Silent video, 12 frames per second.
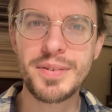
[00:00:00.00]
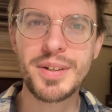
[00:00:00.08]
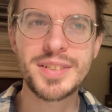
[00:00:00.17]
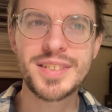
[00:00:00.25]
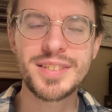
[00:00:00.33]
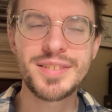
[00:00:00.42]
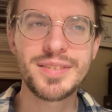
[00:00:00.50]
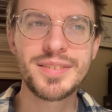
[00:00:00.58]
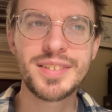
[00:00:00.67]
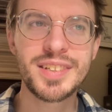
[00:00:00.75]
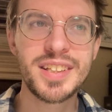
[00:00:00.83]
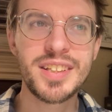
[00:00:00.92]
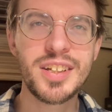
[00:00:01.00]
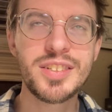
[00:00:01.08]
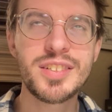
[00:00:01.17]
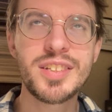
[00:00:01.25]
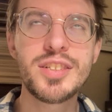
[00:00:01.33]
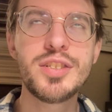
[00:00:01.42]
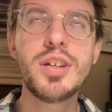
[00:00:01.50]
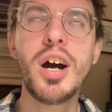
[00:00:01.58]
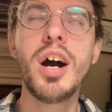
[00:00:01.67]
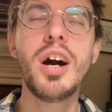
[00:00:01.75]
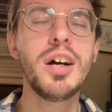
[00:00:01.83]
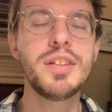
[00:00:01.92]
There's
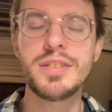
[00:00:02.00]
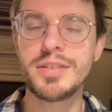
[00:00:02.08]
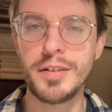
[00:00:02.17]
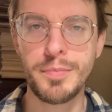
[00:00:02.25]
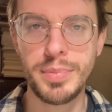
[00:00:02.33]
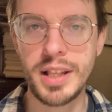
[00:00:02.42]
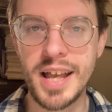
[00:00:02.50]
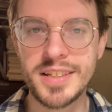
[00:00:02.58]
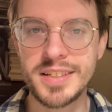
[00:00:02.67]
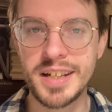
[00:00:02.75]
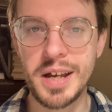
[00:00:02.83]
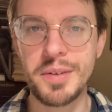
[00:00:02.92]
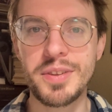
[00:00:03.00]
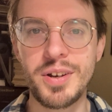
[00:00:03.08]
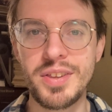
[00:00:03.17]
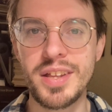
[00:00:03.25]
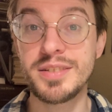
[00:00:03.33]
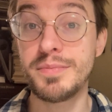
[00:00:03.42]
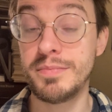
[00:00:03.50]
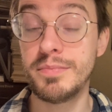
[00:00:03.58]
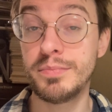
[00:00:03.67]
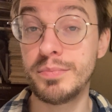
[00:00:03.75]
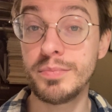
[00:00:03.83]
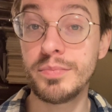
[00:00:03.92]
tons of plastic out there that's
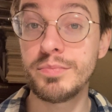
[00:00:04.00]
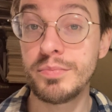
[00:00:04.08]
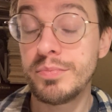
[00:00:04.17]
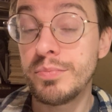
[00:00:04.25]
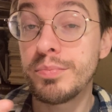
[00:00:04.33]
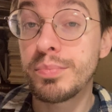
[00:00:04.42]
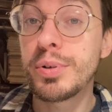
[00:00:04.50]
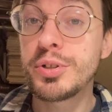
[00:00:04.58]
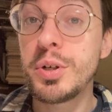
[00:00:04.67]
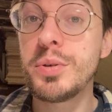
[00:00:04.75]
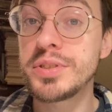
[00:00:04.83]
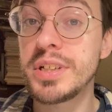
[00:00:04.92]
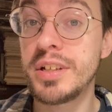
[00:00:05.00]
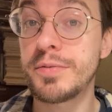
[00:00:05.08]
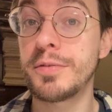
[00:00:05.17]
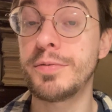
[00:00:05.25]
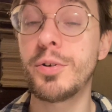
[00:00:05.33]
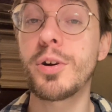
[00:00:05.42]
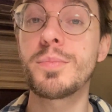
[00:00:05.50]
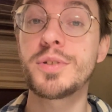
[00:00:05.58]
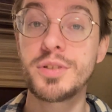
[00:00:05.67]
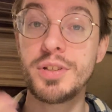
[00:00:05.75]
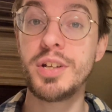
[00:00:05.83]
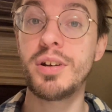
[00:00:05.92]
produced in different forms
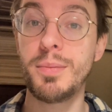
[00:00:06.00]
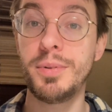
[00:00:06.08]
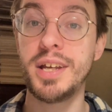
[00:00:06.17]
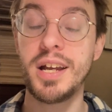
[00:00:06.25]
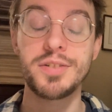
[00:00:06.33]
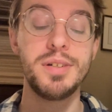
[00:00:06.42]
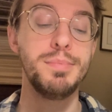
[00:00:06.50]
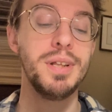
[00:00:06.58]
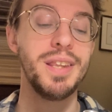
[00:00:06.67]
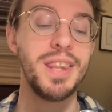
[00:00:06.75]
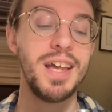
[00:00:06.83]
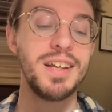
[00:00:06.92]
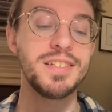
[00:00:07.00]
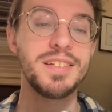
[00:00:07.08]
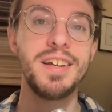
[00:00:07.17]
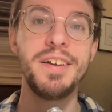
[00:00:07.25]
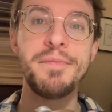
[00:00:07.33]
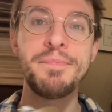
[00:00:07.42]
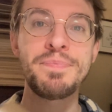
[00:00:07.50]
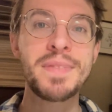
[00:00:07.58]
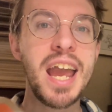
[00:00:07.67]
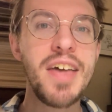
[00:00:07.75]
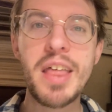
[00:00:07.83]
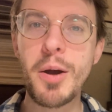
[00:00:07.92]
so that you're able to actually build things.
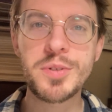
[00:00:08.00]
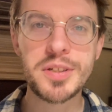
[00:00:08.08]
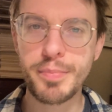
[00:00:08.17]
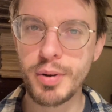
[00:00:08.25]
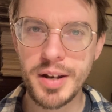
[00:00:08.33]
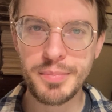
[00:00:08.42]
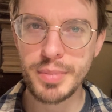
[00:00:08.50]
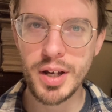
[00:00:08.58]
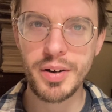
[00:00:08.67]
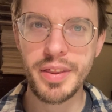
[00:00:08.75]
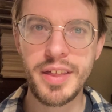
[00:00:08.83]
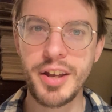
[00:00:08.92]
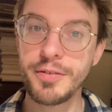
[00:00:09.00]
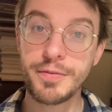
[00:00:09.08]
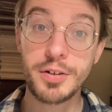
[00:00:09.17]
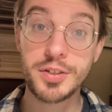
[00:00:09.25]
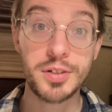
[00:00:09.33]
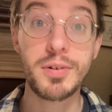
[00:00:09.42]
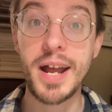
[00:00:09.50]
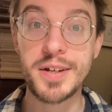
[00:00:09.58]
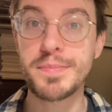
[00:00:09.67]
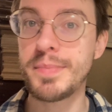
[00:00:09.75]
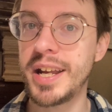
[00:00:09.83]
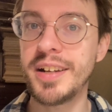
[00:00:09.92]
And that was a bread and butter thing for
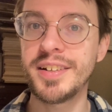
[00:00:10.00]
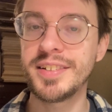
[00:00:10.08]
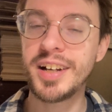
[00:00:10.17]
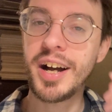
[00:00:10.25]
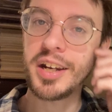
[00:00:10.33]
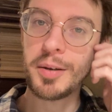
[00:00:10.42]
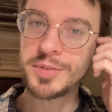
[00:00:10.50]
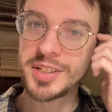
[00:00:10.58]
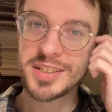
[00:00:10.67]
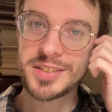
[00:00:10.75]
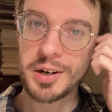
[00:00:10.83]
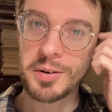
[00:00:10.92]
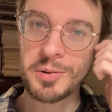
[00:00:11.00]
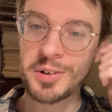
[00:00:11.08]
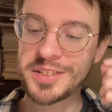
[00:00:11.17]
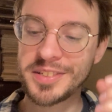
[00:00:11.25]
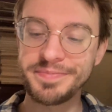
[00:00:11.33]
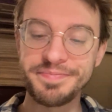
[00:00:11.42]
scratch-made items in Star Wars.